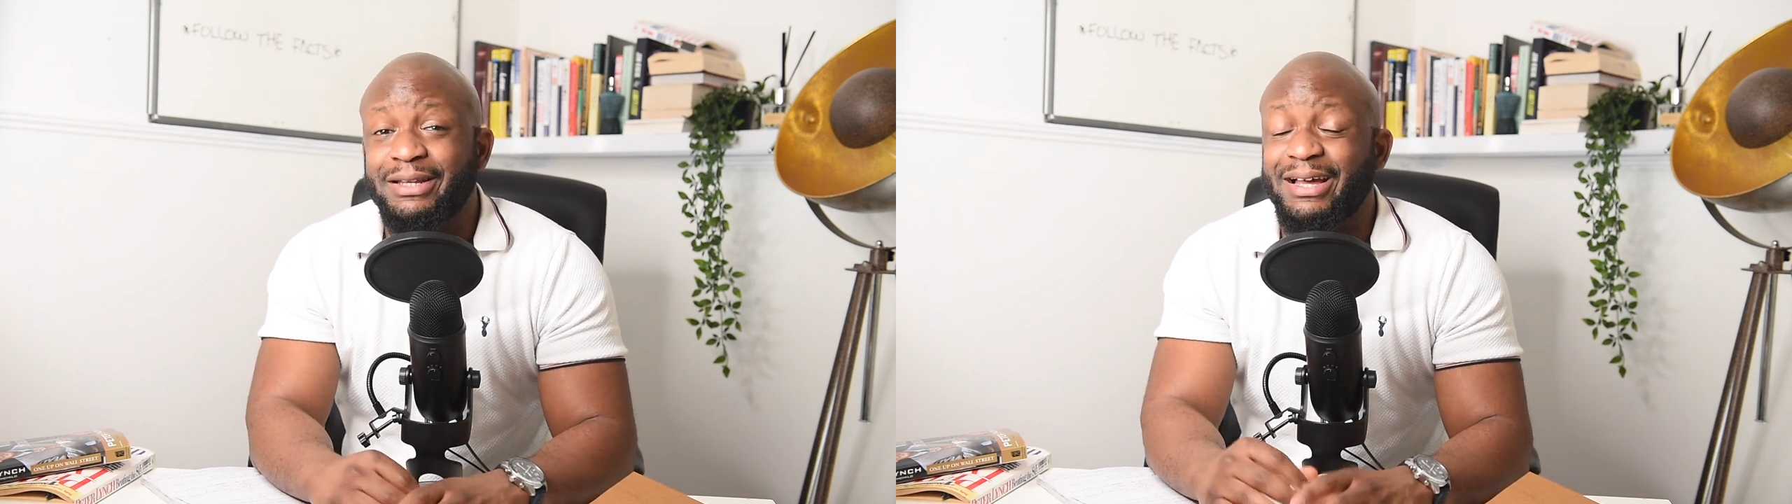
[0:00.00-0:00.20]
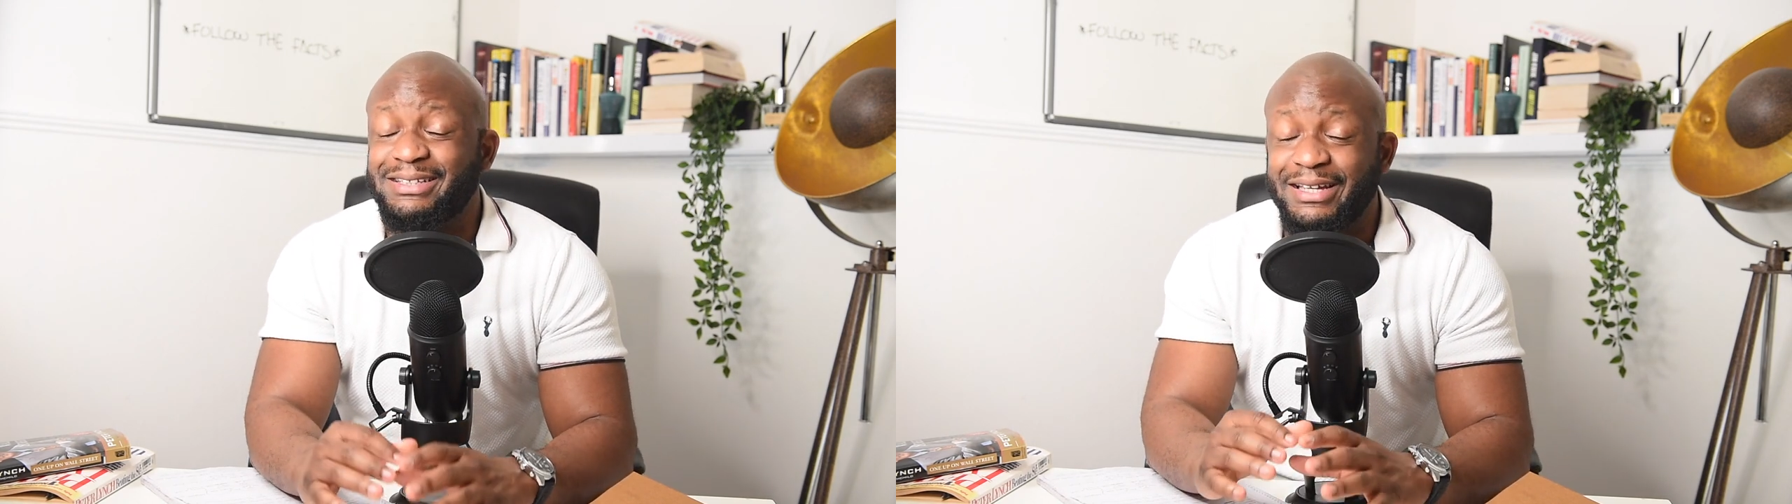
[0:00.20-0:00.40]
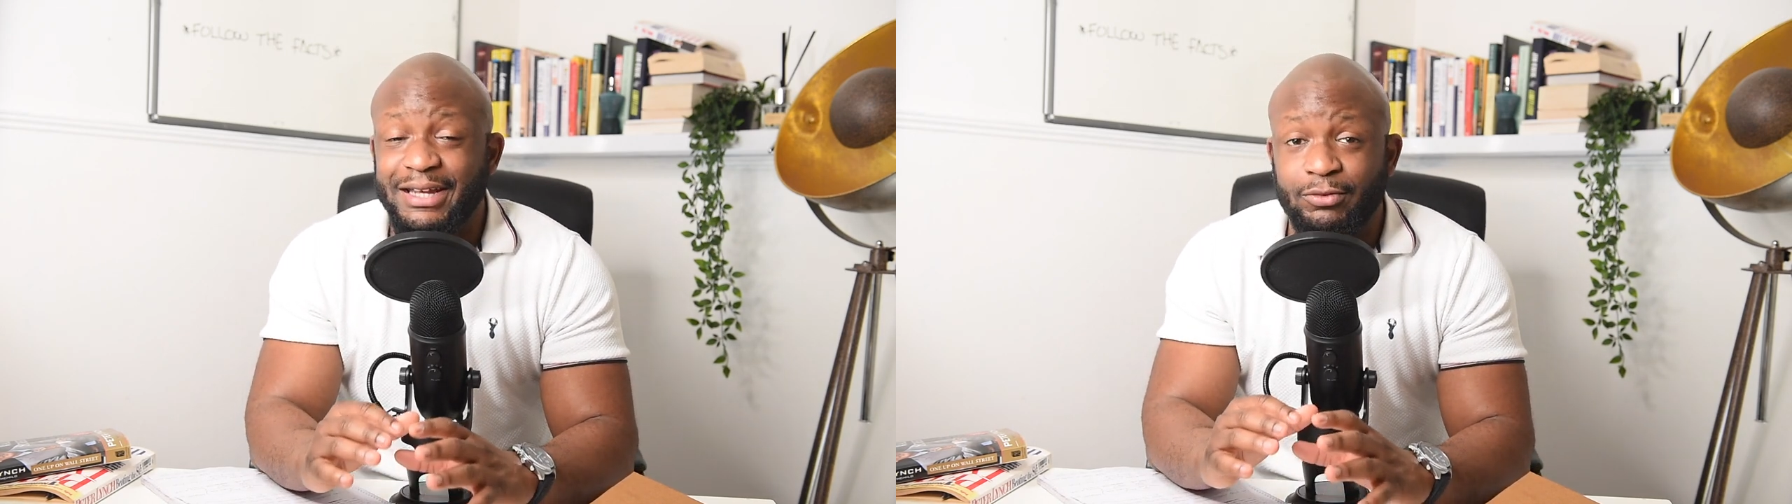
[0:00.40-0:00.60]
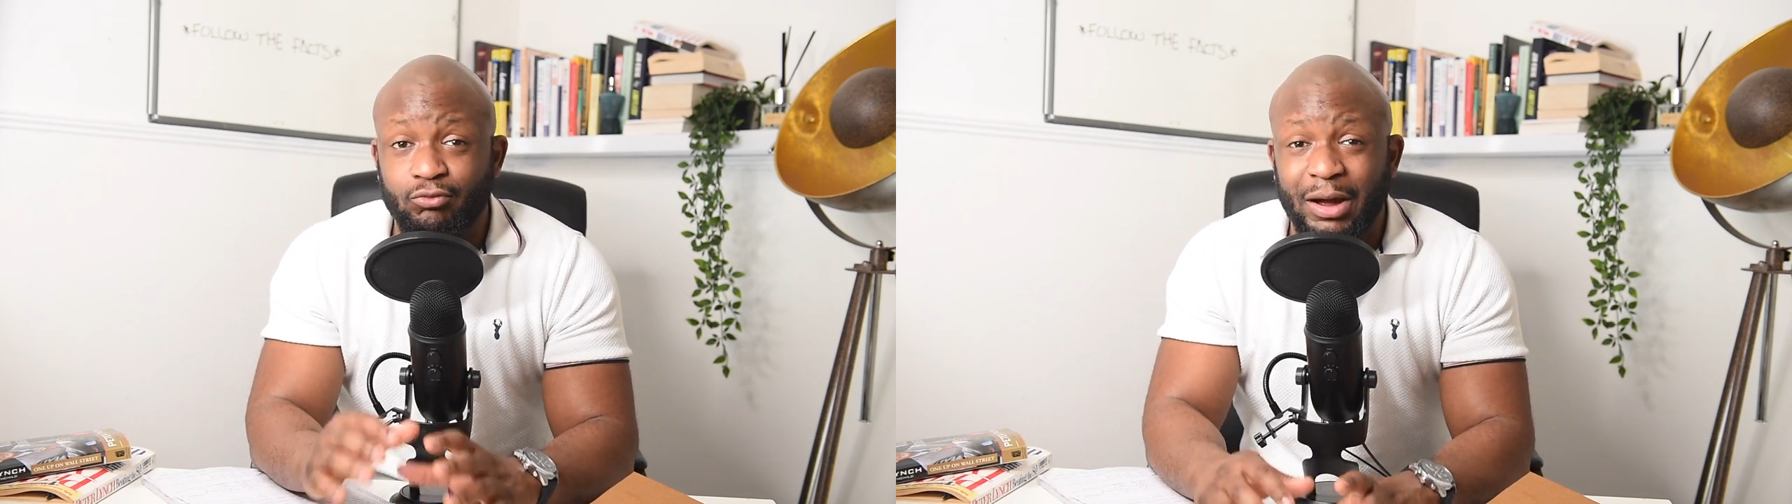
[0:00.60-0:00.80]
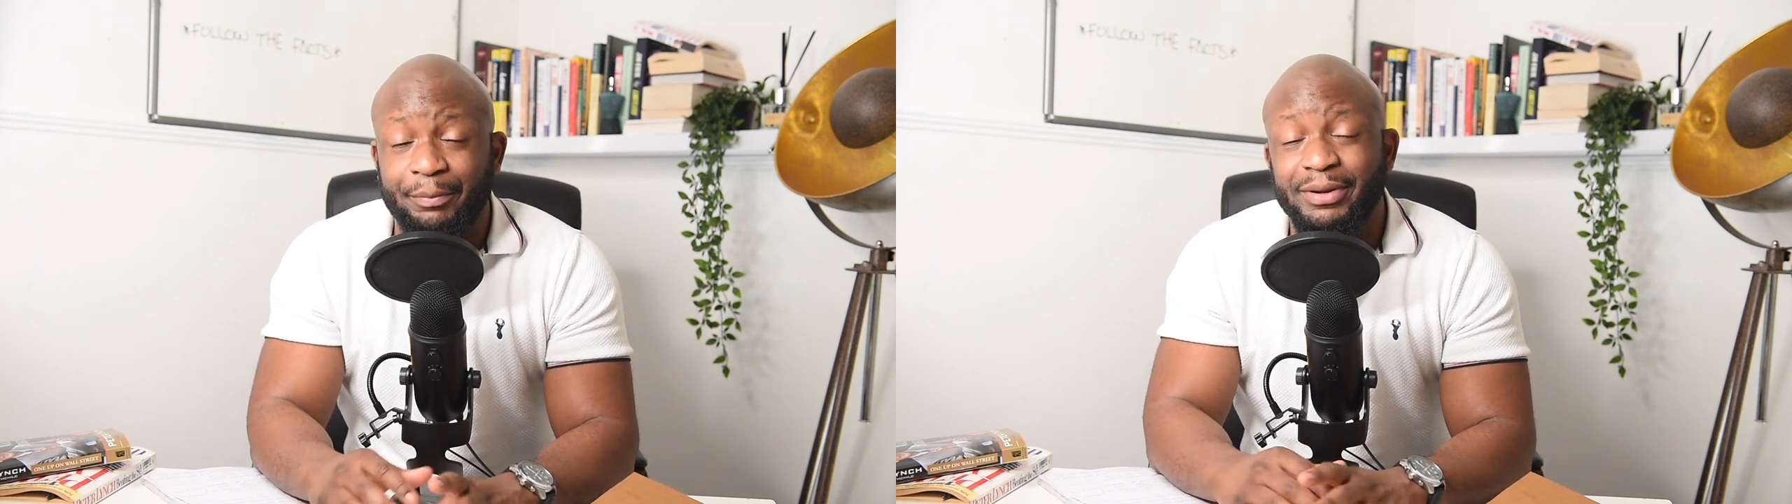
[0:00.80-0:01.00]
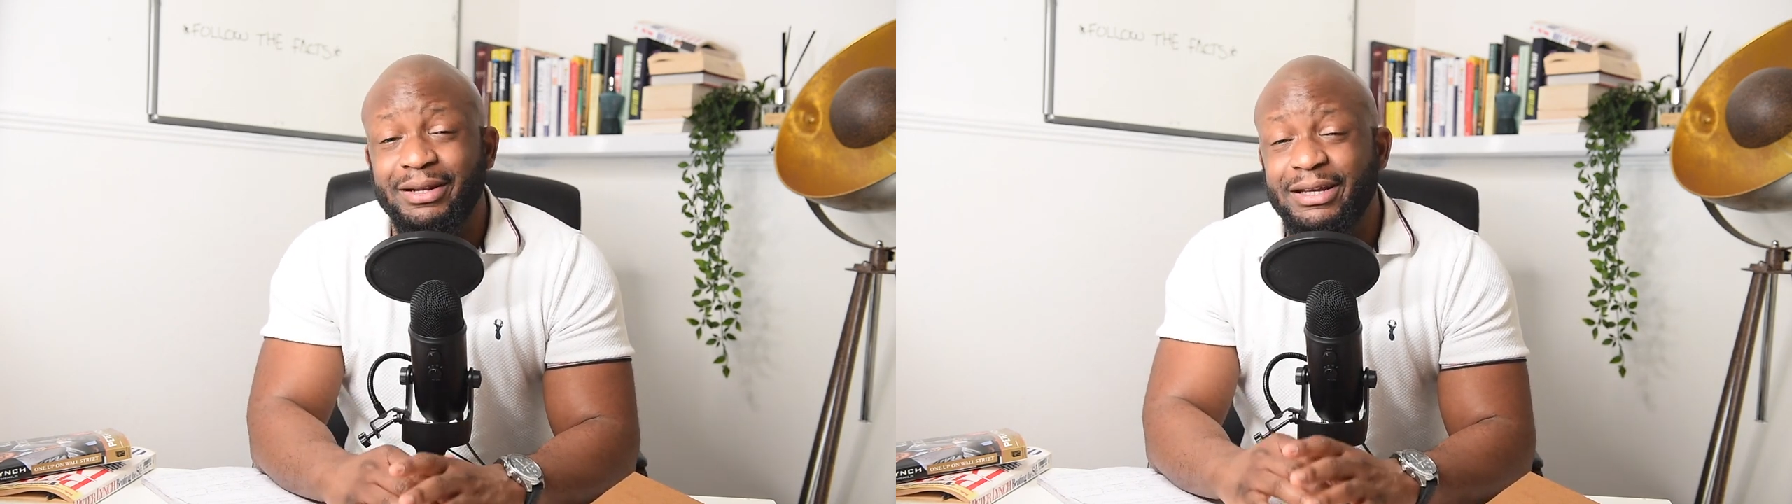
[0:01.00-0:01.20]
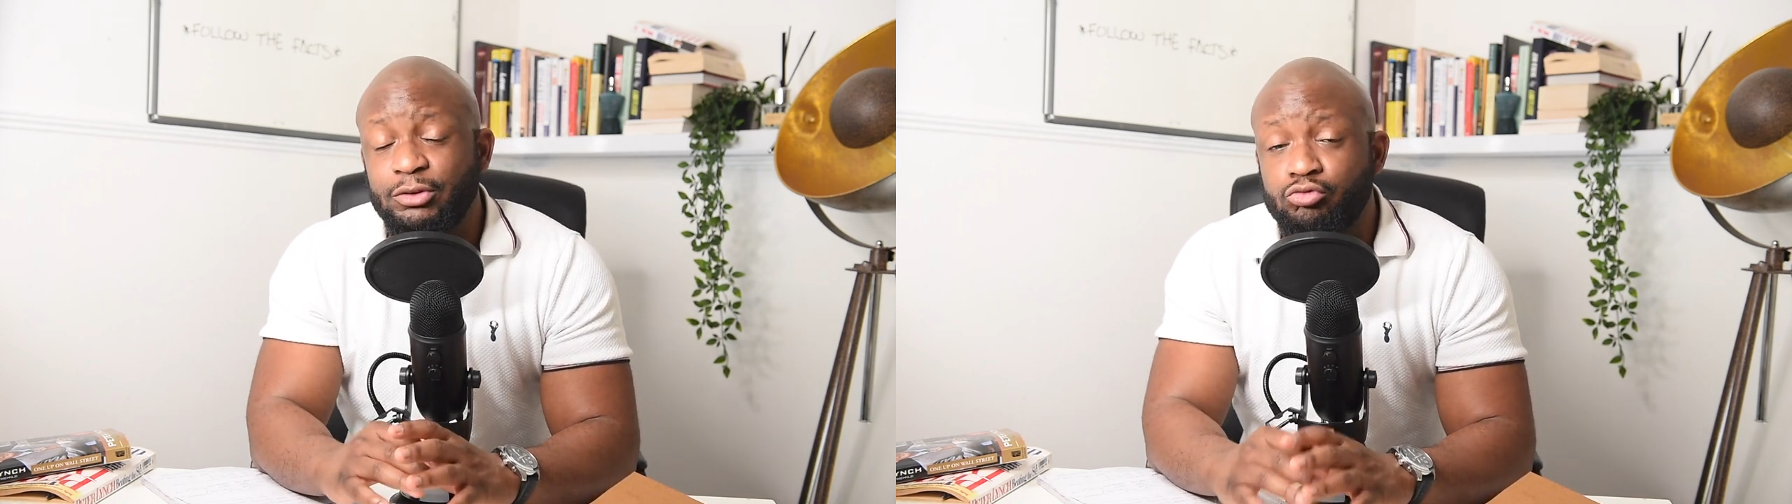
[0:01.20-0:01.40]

that is in a rapidly